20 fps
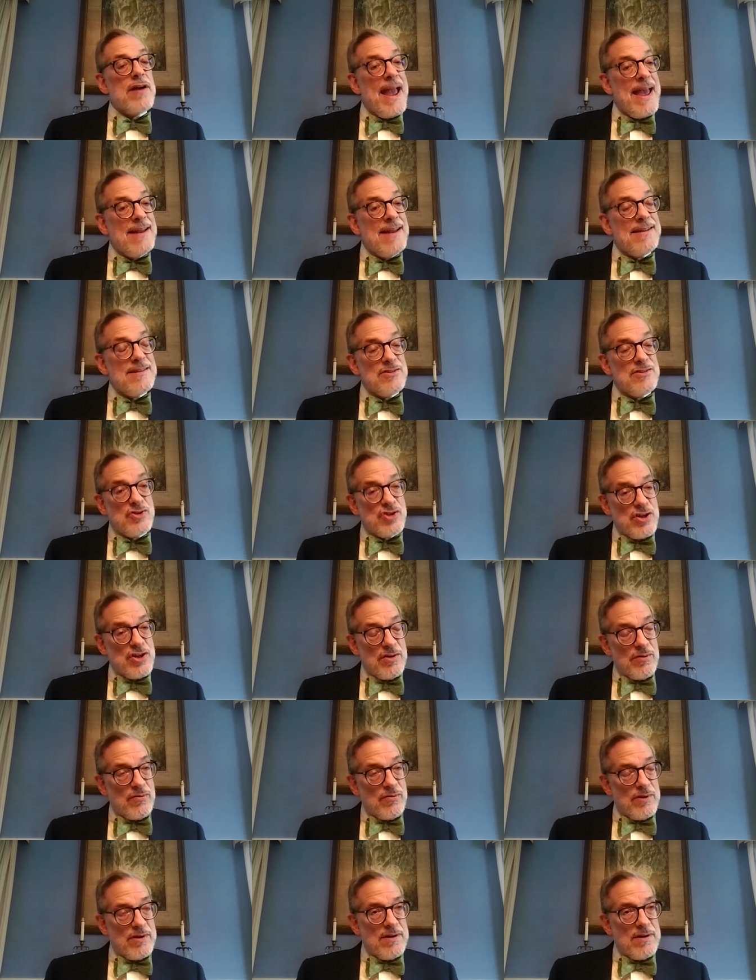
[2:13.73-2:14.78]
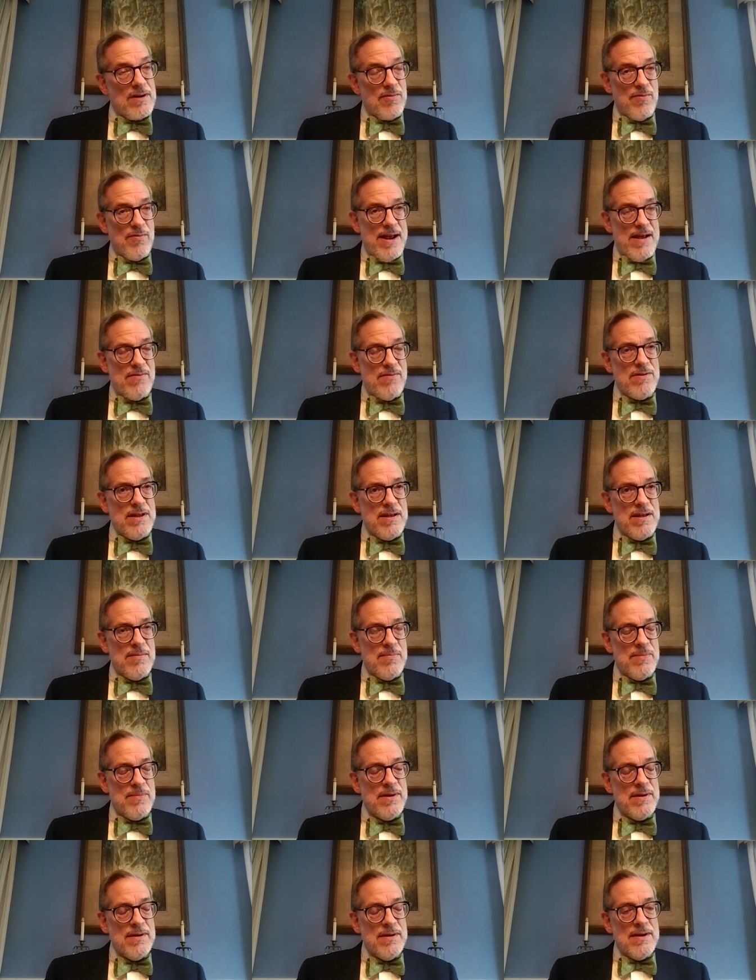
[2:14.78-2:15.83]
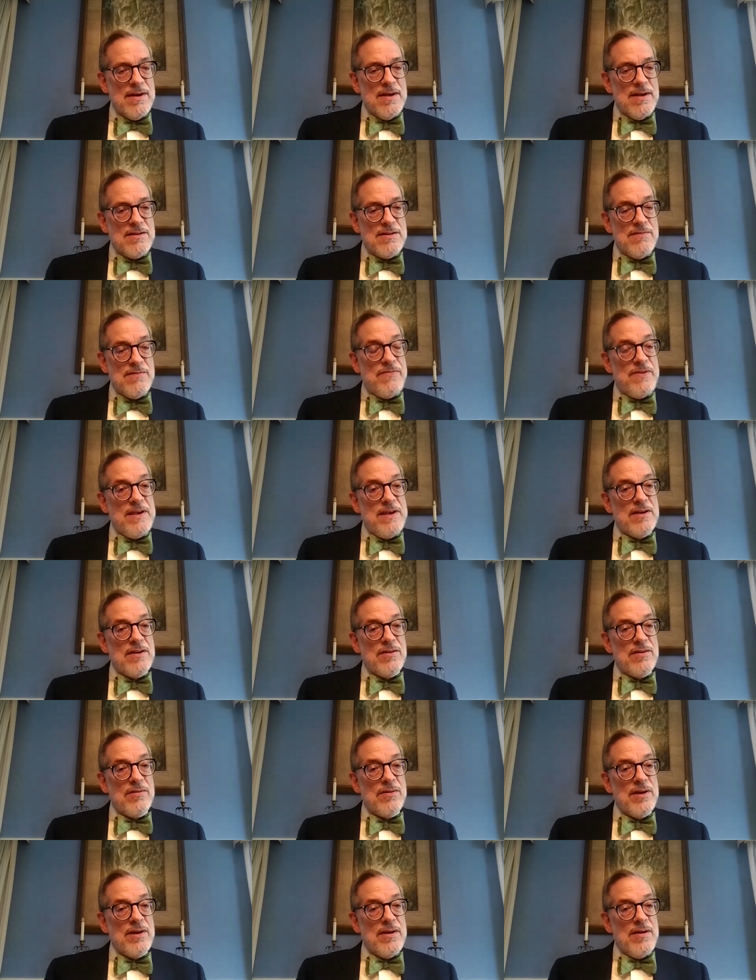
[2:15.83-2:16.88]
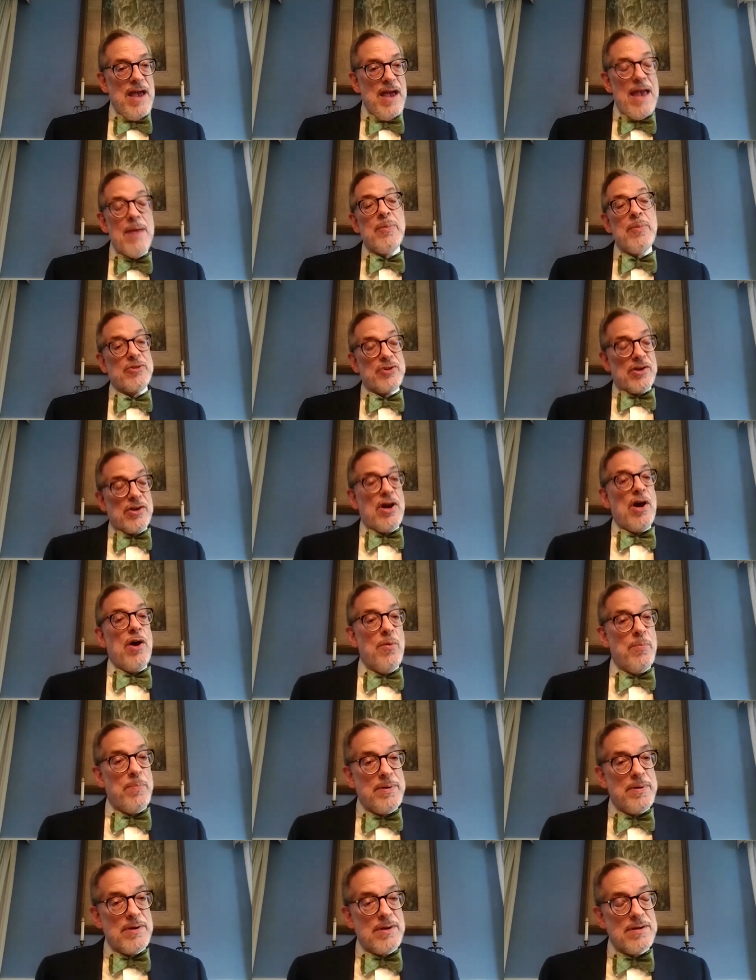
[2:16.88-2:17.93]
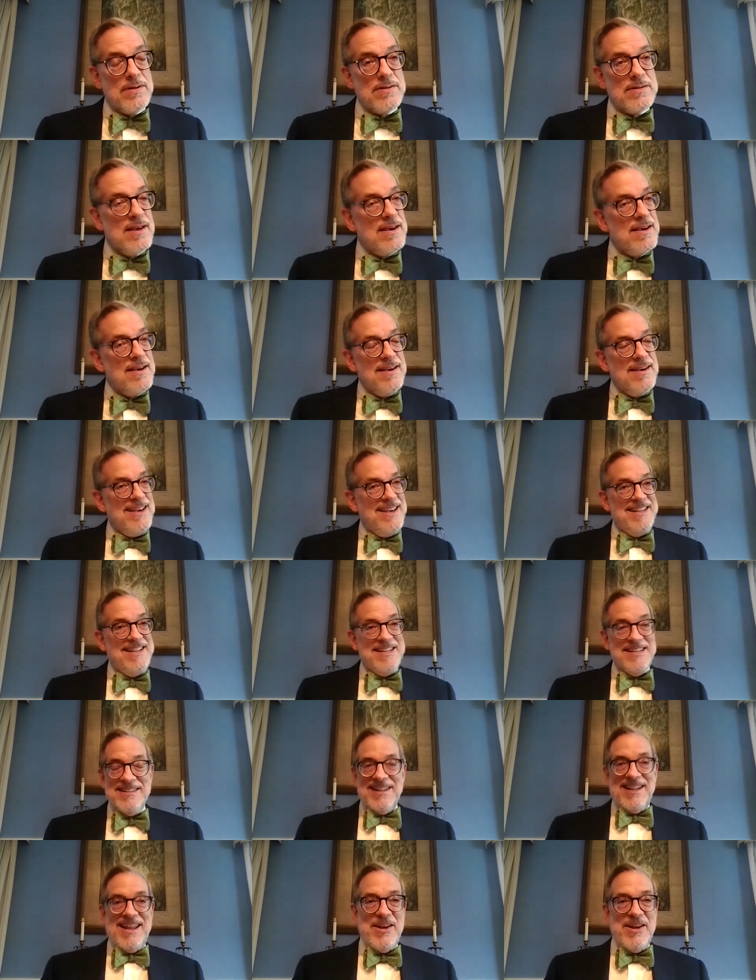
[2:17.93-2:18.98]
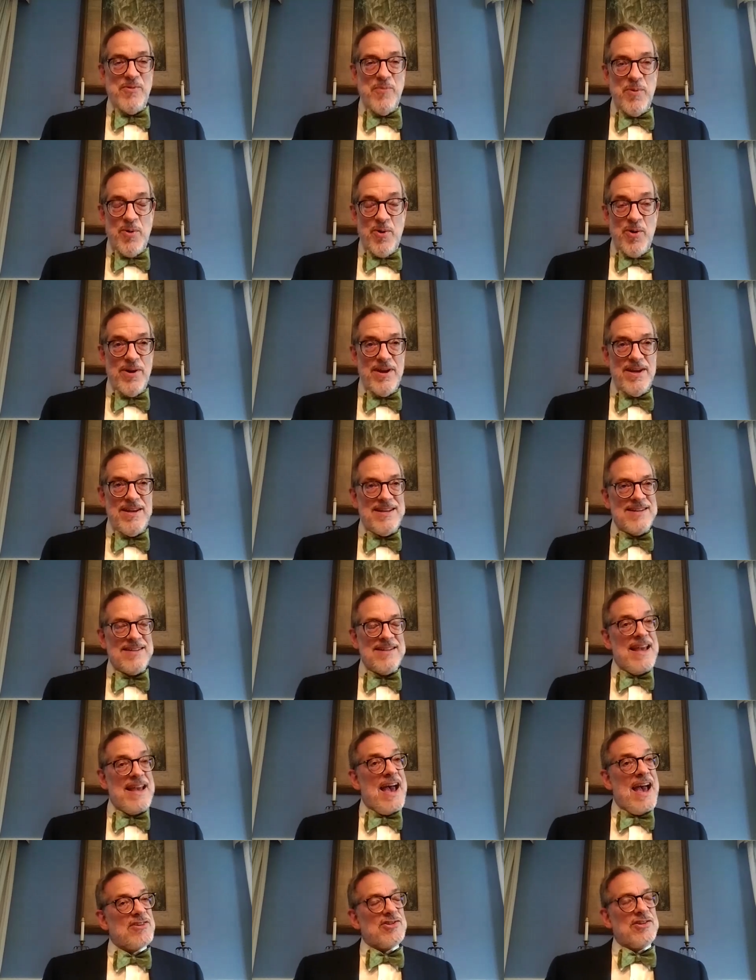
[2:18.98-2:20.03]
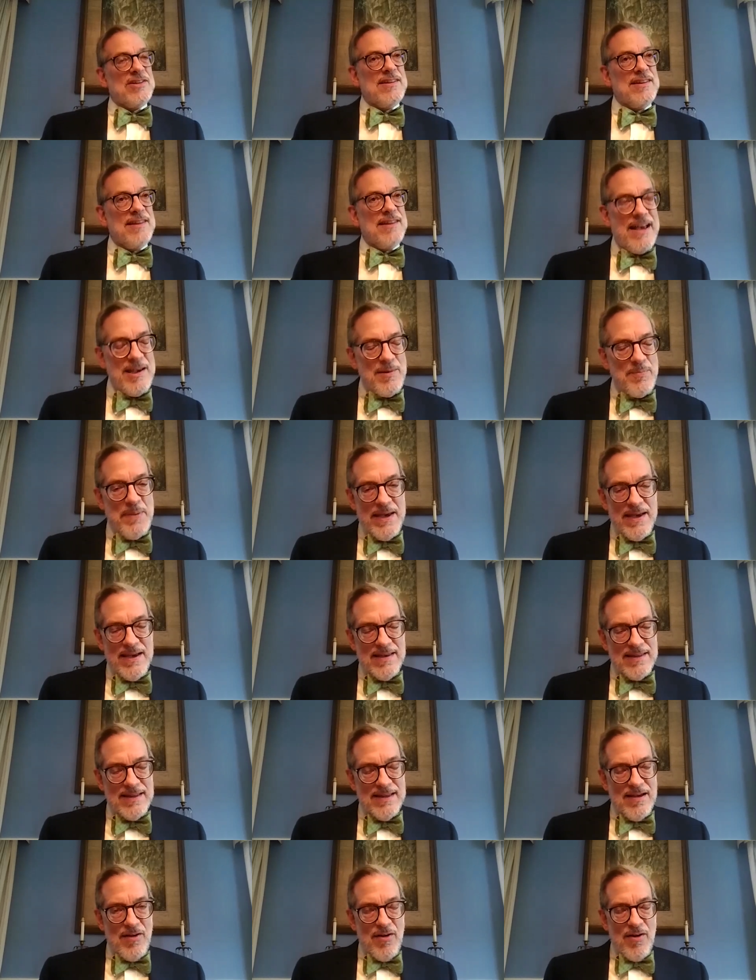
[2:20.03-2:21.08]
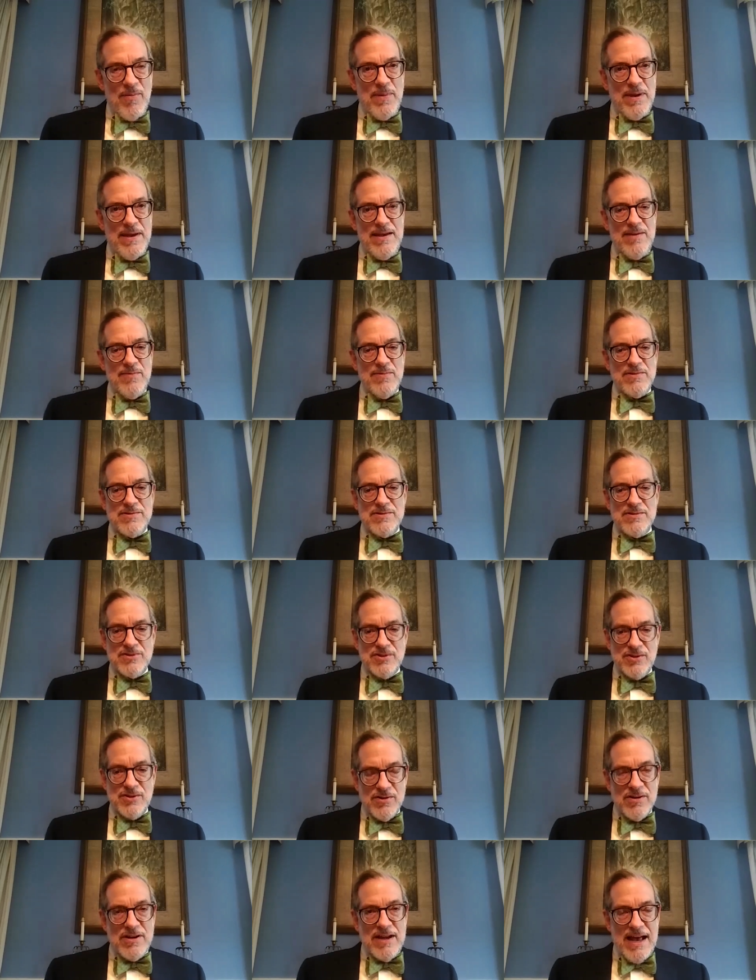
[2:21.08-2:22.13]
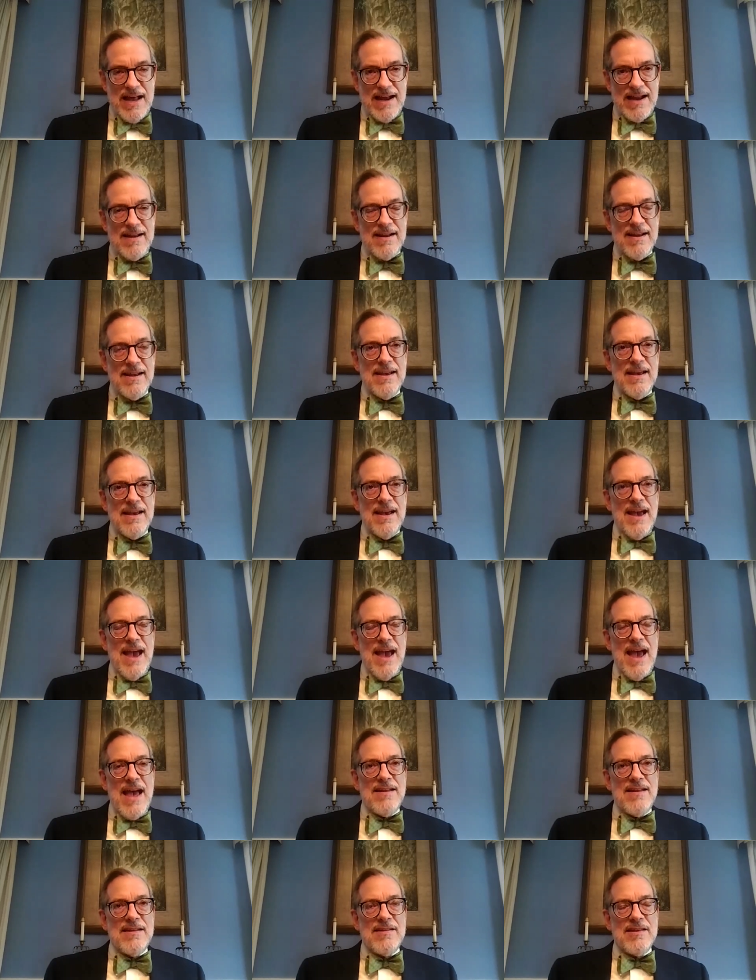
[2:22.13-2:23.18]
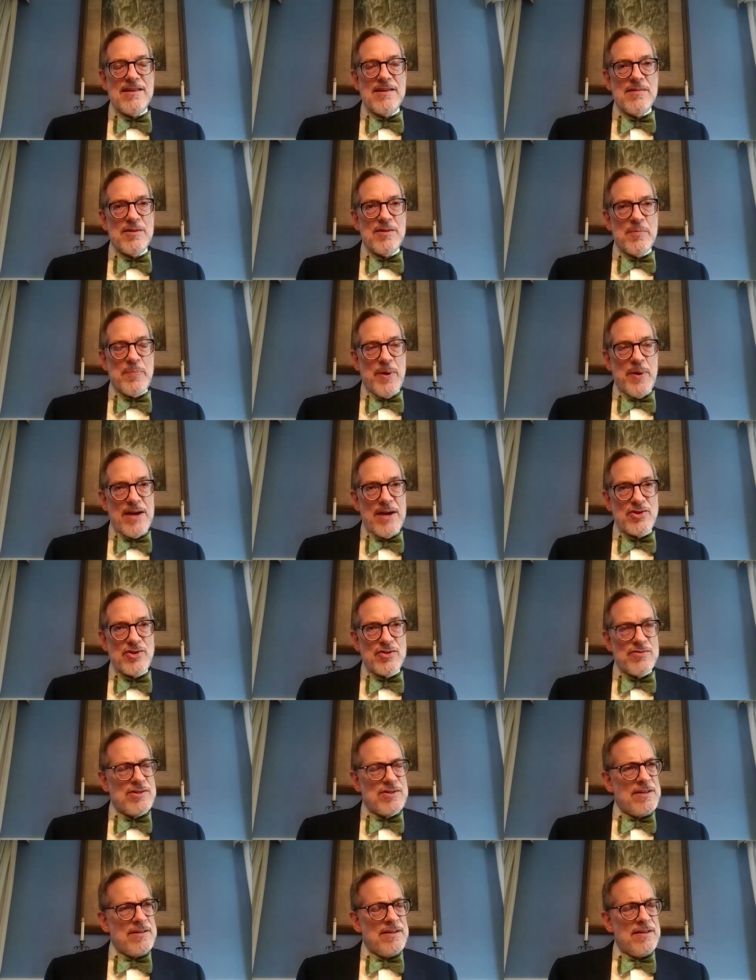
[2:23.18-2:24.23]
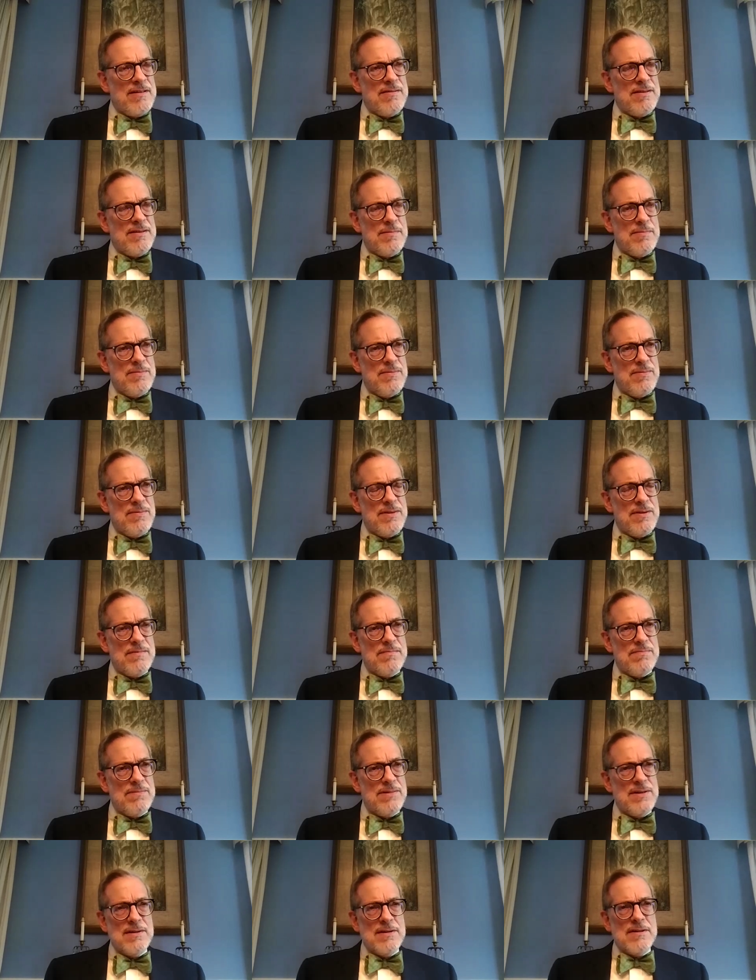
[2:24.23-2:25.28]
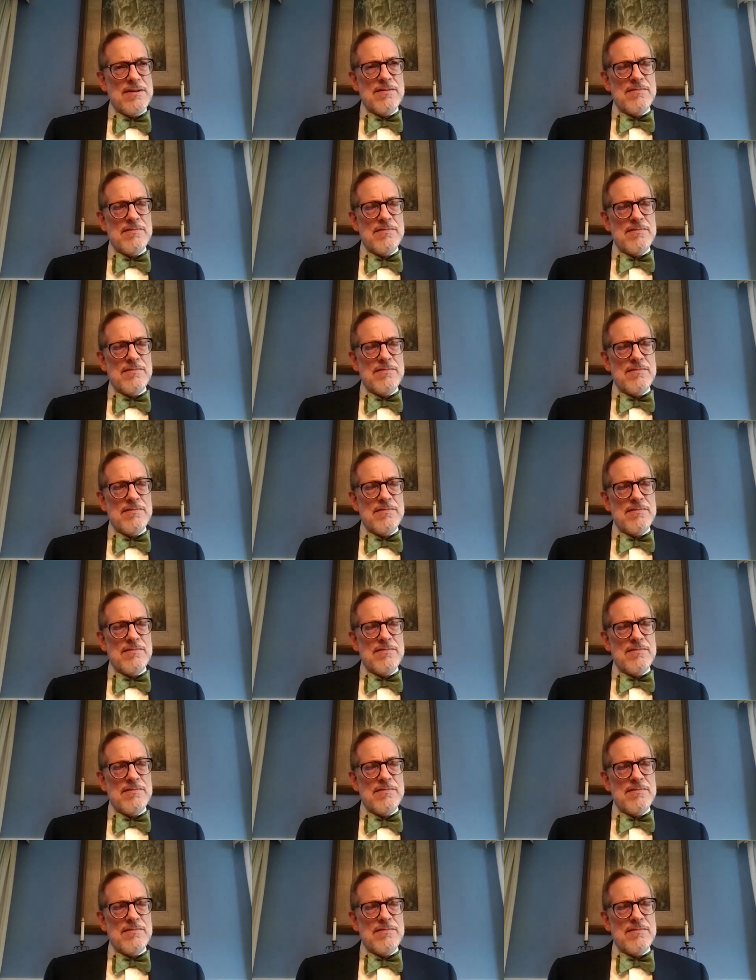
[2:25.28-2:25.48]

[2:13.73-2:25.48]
her and his children around him to feel able to cope because he didn't like war. He didn't actually like being in the army. He was just good at it. And the the pressures and the the the,